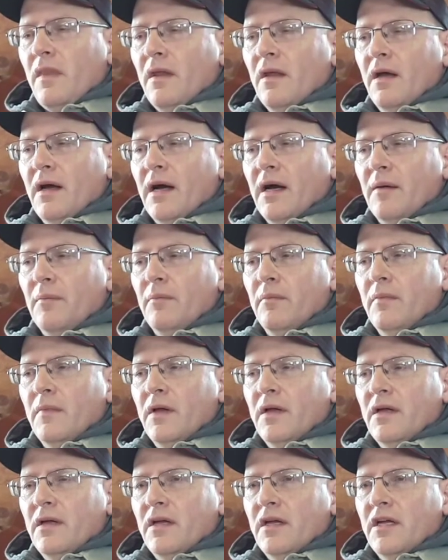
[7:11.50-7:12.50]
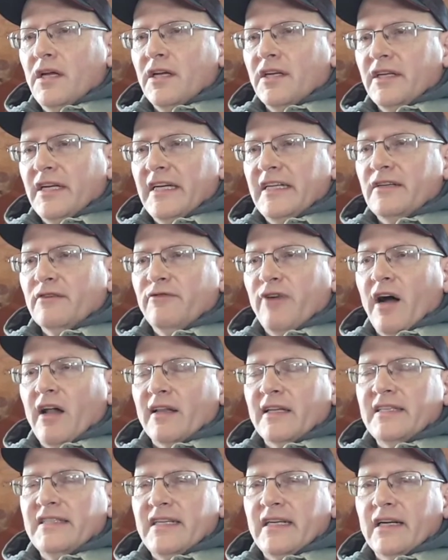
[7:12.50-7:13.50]
you need to
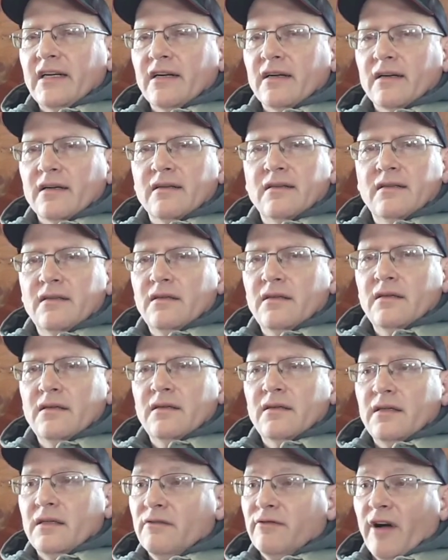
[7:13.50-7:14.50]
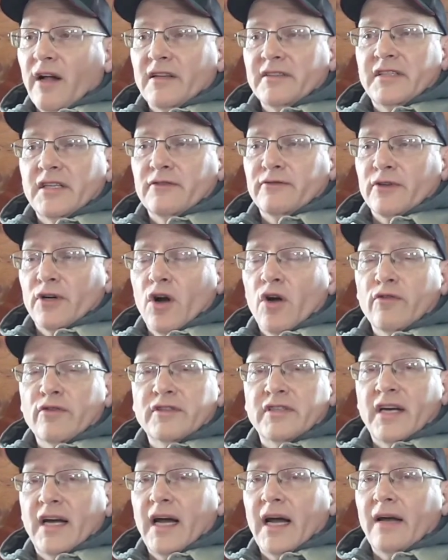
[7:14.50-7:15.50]
volunteer. You need to volunteer for
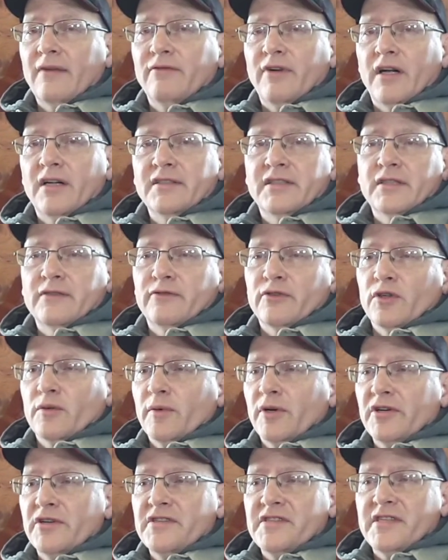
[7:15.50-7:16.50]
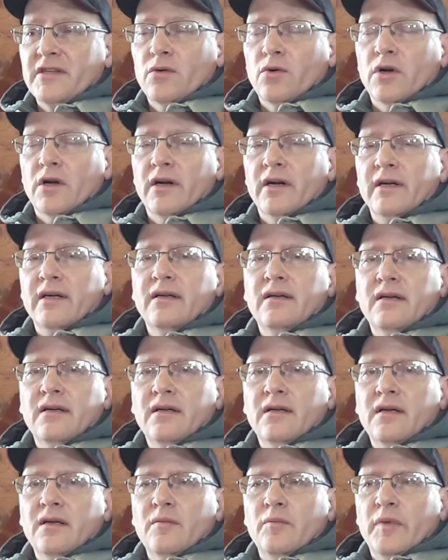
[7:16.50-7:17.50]
overtime, volunteer for emergency
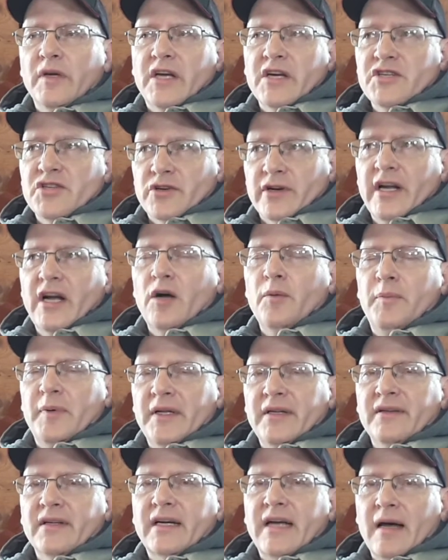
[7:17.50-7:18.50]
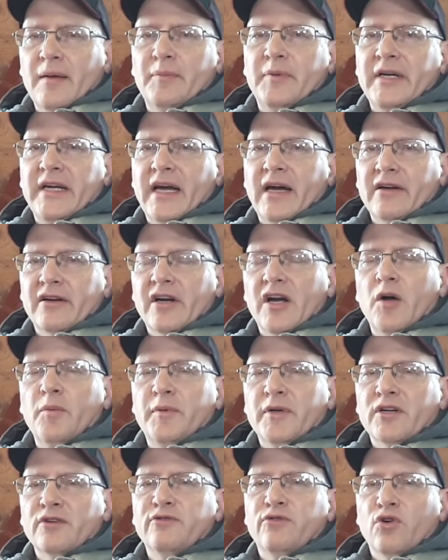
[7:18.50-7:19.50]
work, because you're helping the company out. You're
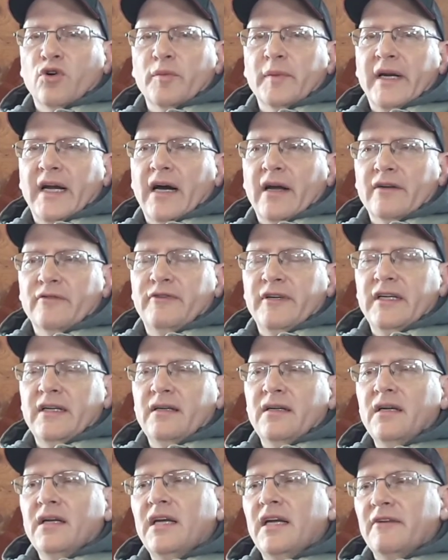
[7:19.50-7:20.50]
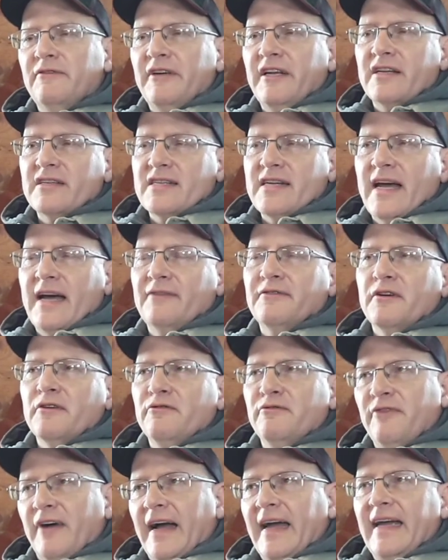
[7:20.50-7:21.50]
helping your foreman out. If he doesn't have to
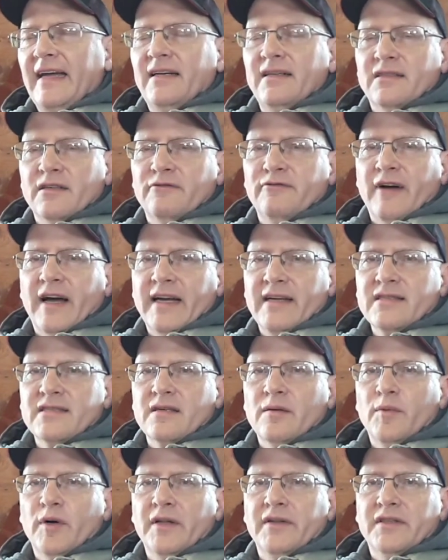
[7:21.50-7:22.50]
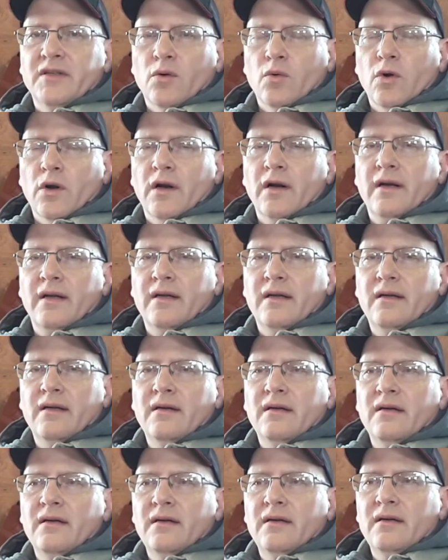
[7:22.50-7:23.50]
fight to find someone to work,
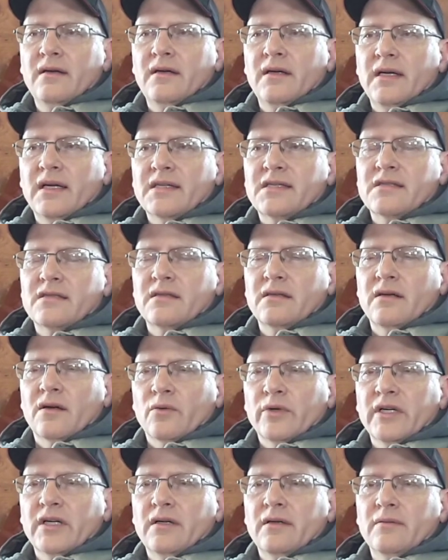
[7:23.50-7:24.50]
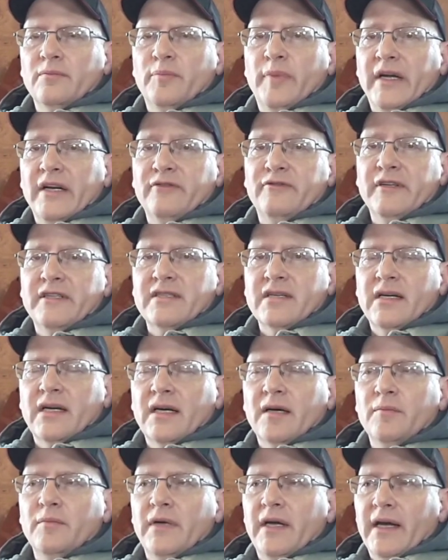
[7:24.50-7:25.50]
it's a real benefit to
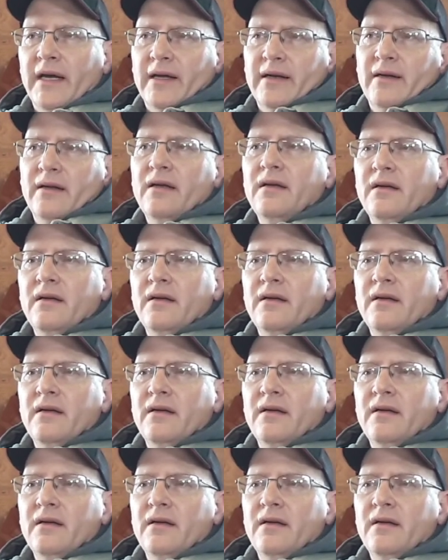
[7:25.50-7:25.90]
him. And